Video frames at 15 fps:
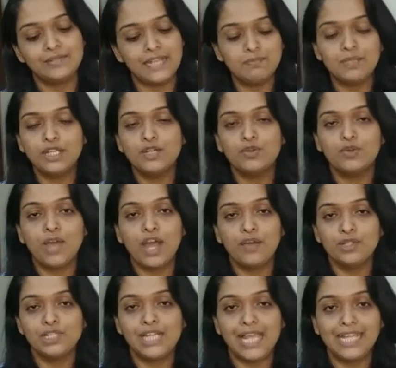let me know how
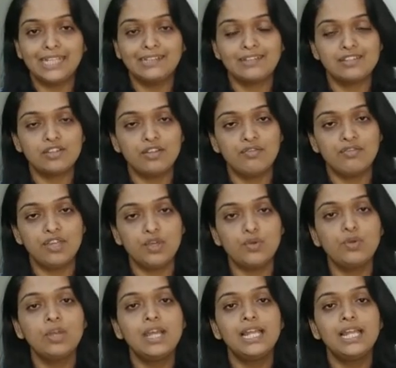you like this review